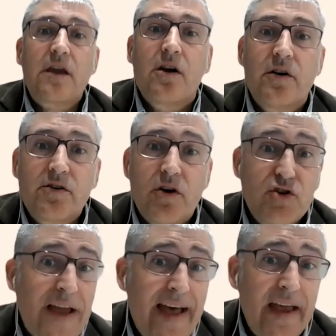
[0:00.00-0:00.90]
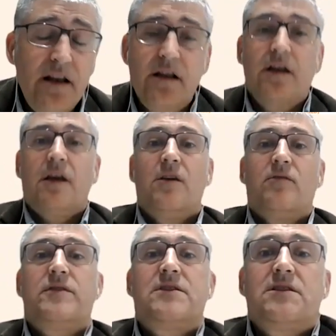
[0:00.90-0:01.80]
care of your child.
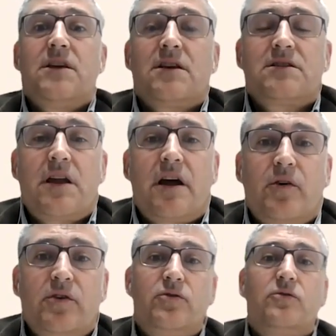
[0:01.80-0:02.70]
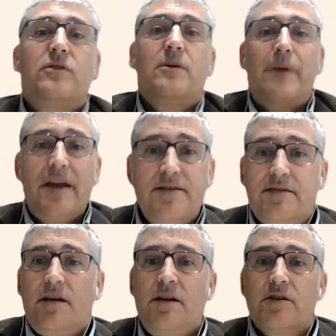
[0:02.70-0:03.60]
Physicians, they are going to do the
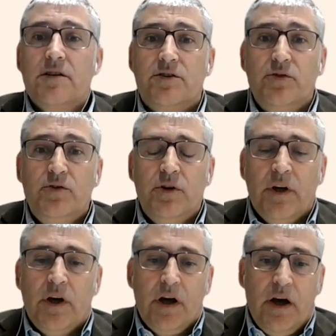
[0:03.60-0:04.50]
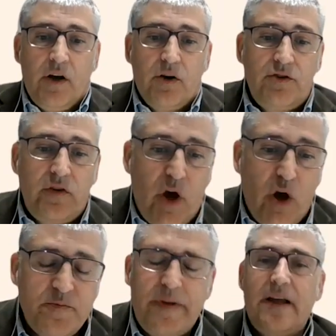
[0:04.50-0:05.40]
best in order to go to the
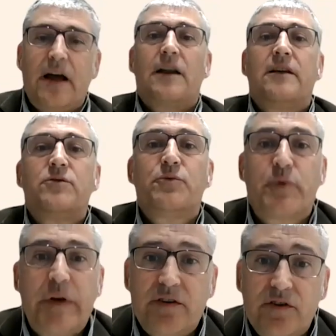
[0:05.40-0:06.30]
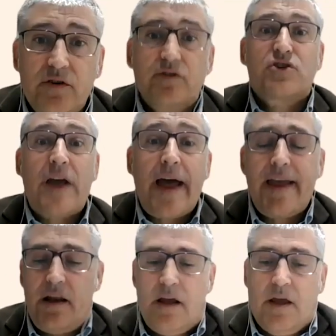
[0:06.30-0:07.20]
hospital and to treat your
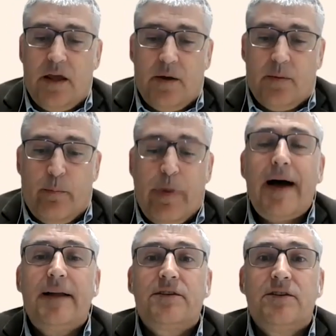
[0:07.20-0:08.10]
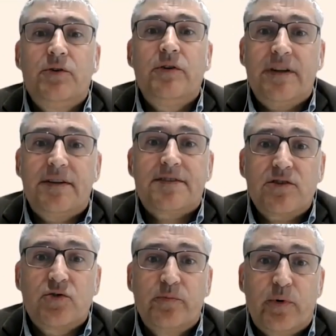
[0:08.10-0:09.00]
child. But you need
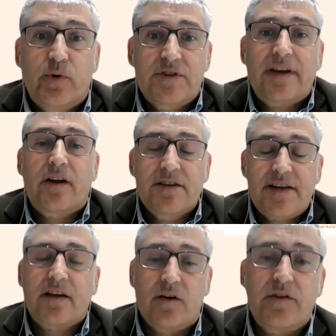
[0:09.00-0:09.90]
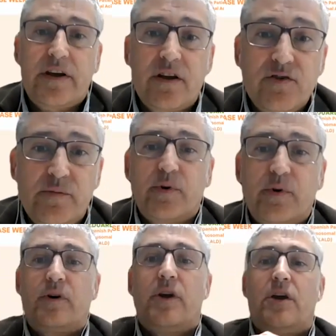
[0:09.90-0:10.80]
some support, psychological
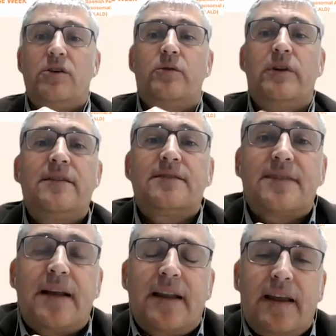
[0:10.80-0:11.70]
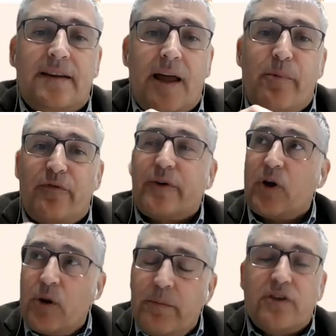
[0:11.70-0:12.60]
support. You need some type of
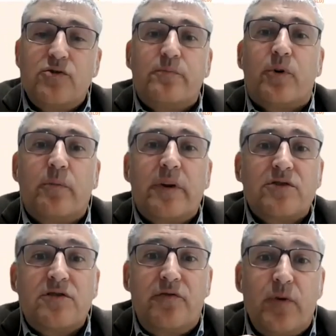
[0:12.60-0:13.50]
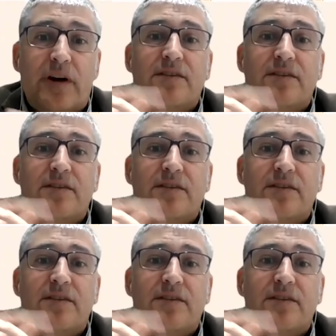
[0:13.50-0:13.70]
economic support, because if you